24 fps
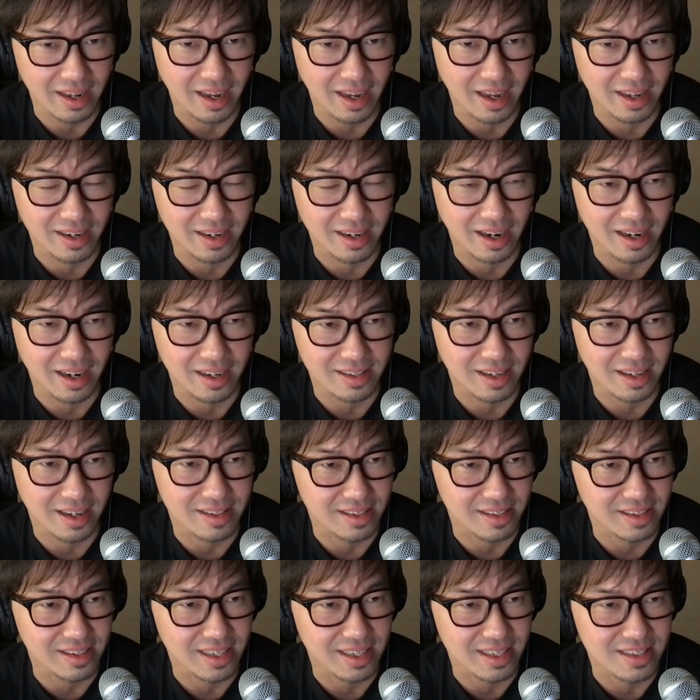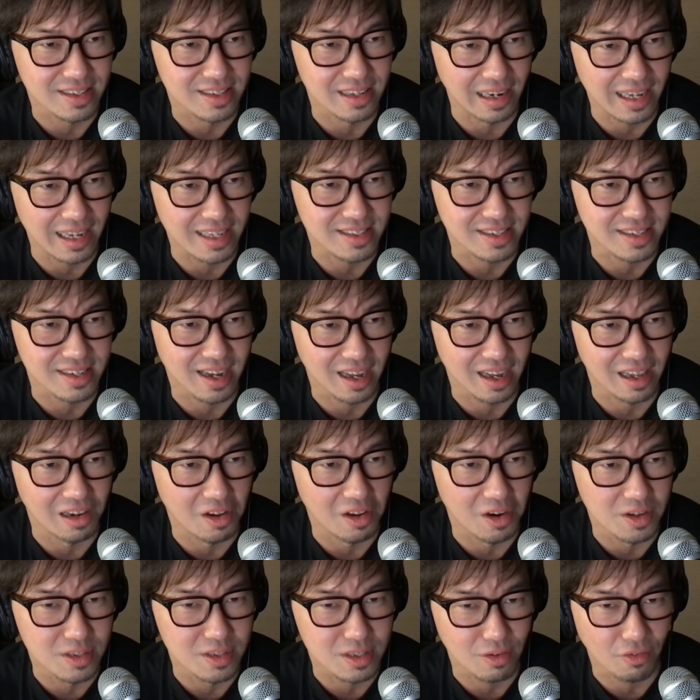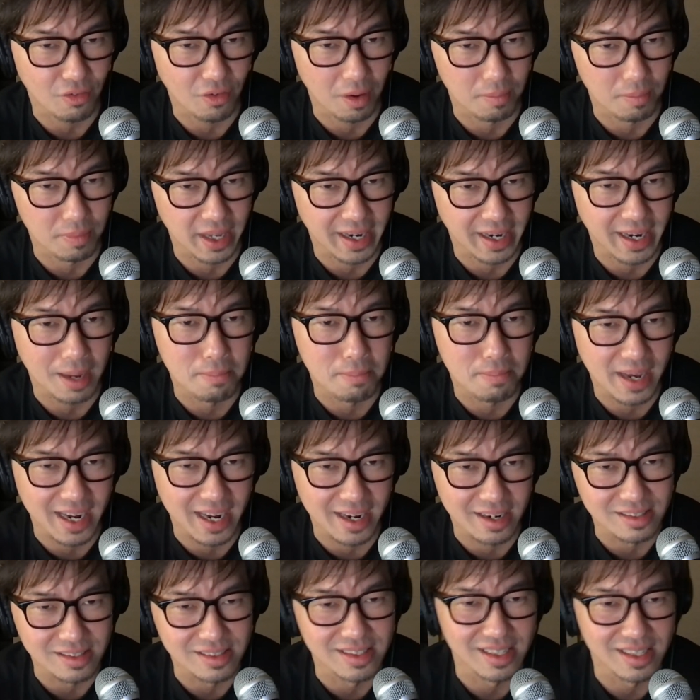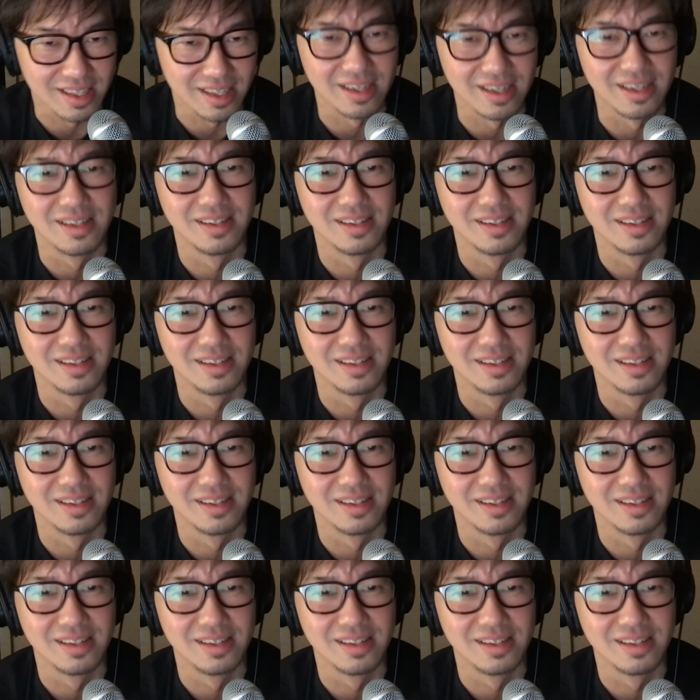And I think that's the lesson that I learned from their campaign. Yeah.